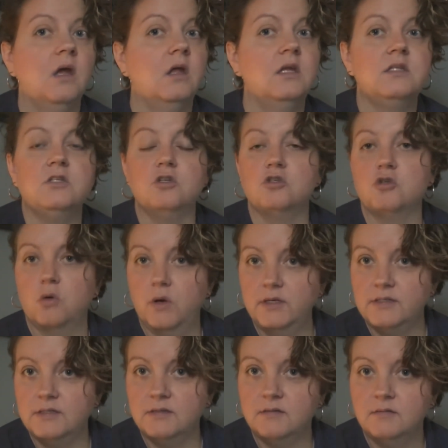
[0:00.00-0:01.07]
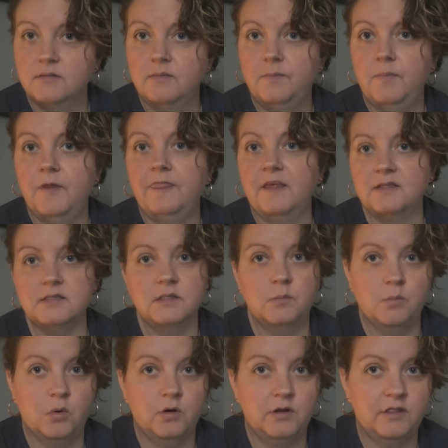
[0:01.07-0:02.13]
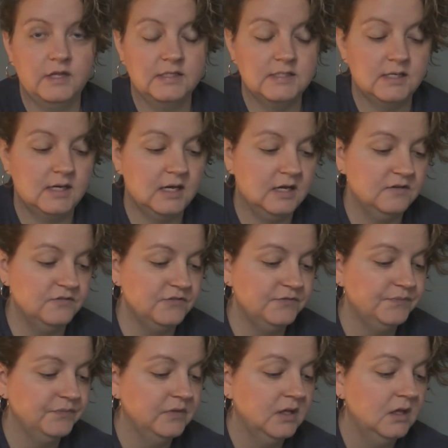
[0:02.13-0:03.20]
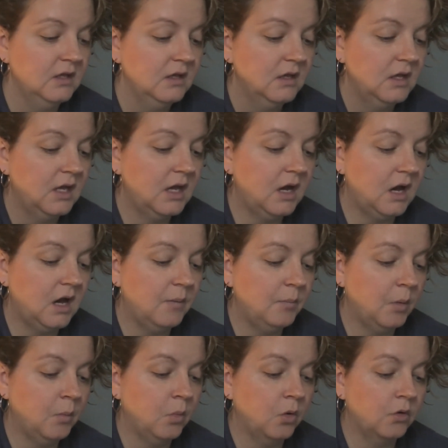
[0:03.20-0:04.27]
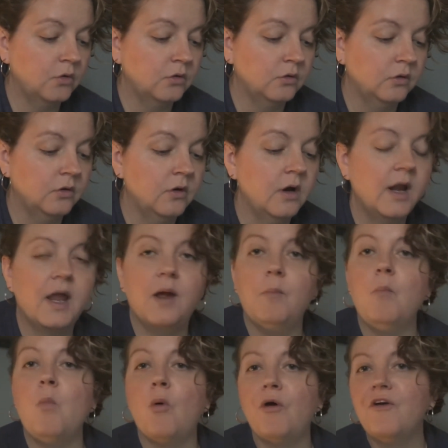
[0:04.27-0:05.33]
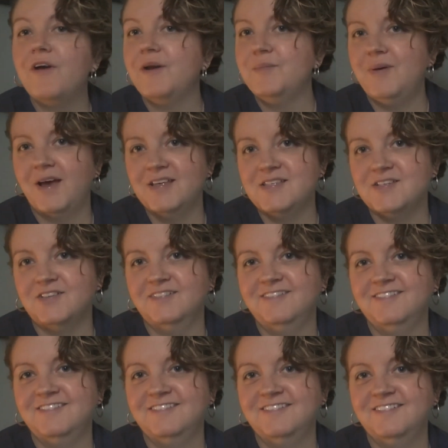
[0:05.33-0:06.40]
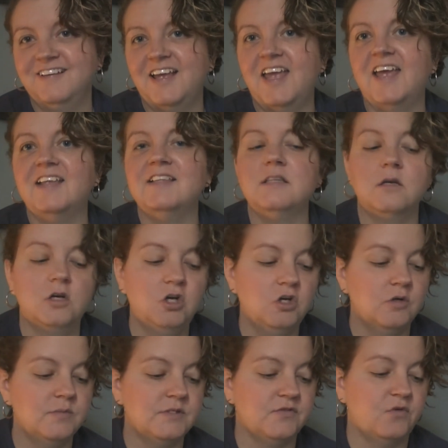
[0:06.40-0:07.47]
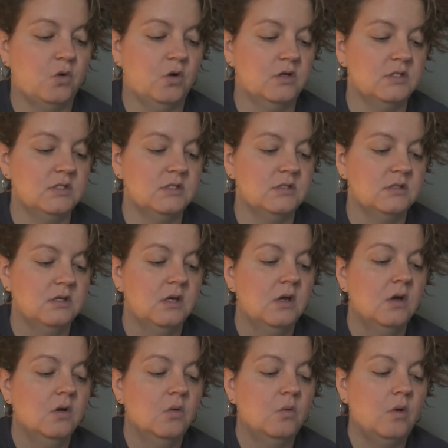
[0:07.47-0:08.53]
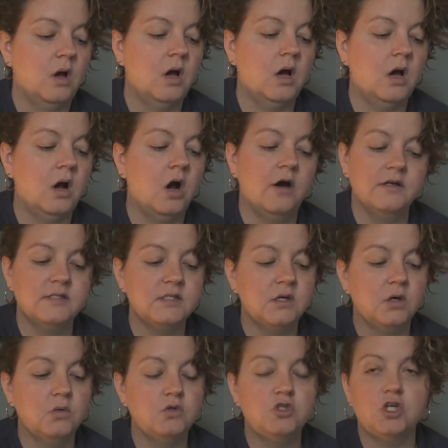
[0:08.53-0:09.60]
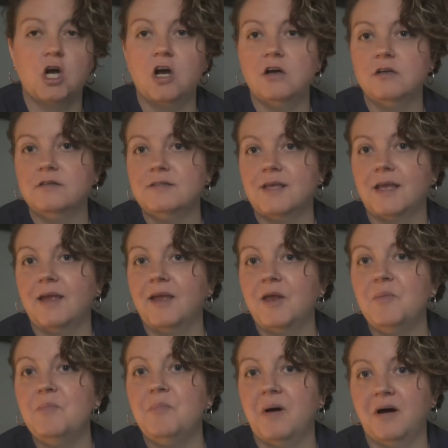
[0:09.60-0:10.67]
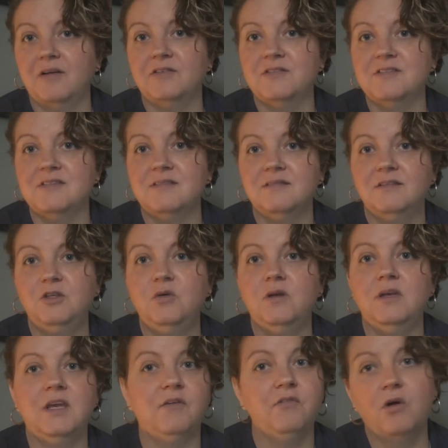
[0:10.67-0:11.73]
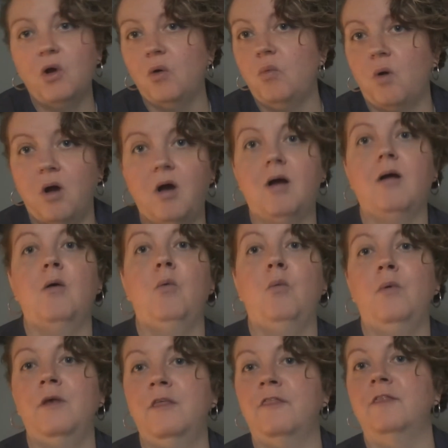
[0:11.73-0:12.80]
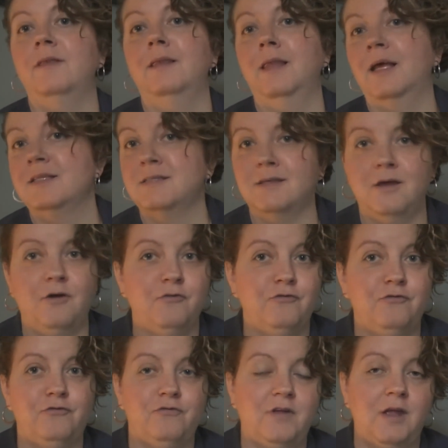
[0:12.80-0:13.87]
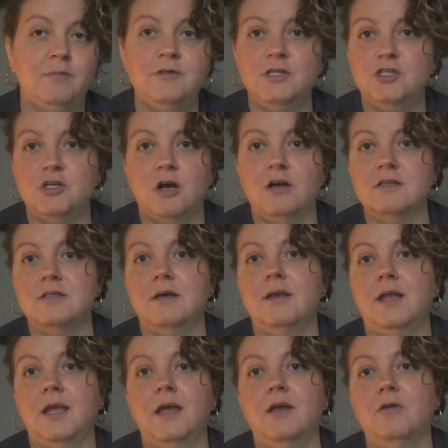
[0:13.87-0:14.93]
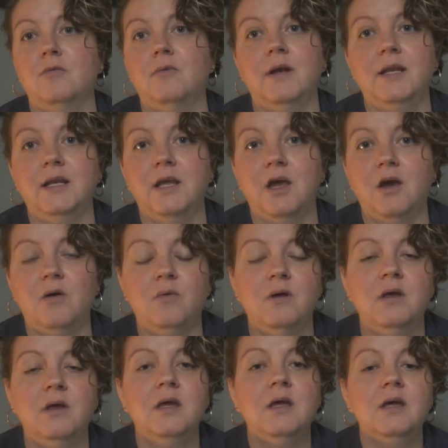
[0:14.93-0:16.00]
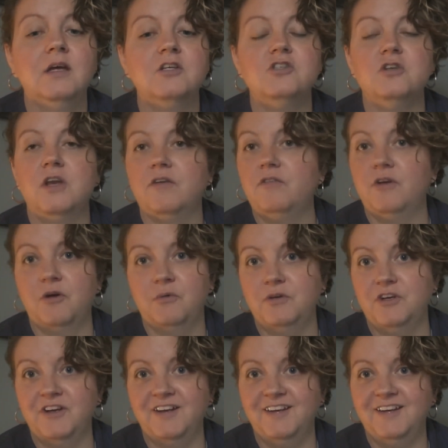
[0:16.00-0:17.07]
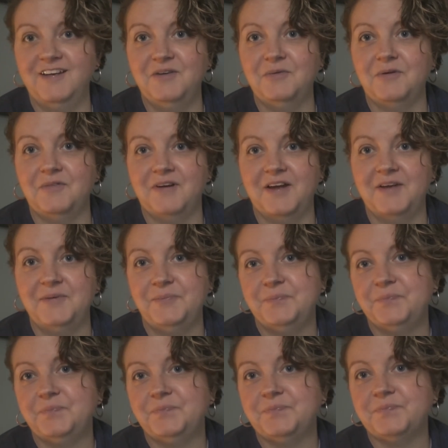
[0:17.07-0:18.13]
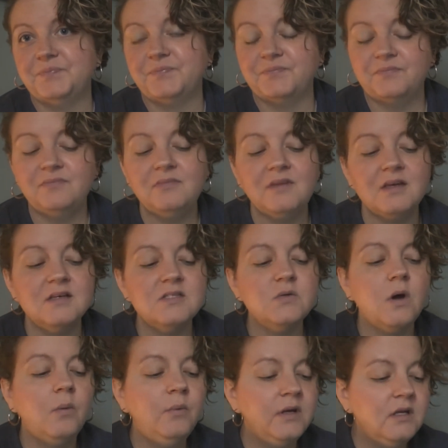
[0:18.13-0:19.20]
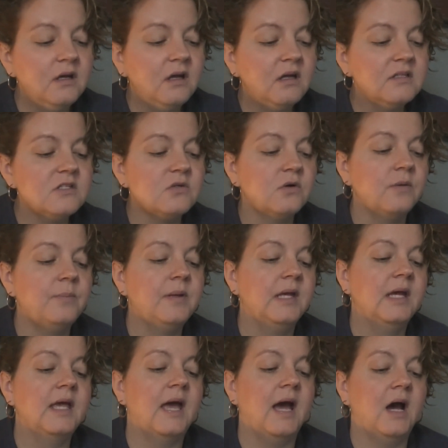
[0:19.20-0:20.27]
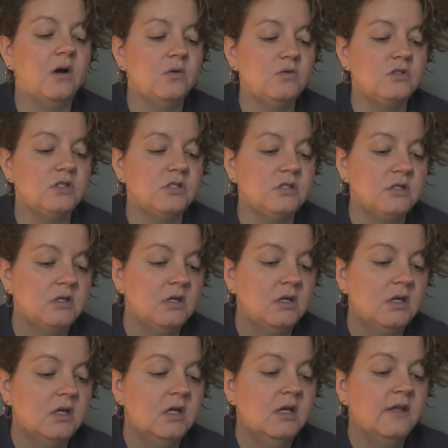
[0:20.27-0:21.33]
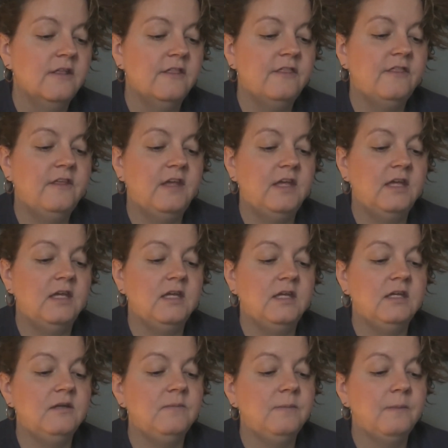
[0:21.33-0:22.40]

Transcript: It's your choice, but that's an important thing to have. A mortar and pestle, and herbs, of course. Also jars and bottles. You can never go wrong with lots of empty jars on hand ready to go, because you never know when you're going to need one, right? So I want to sort of pick out the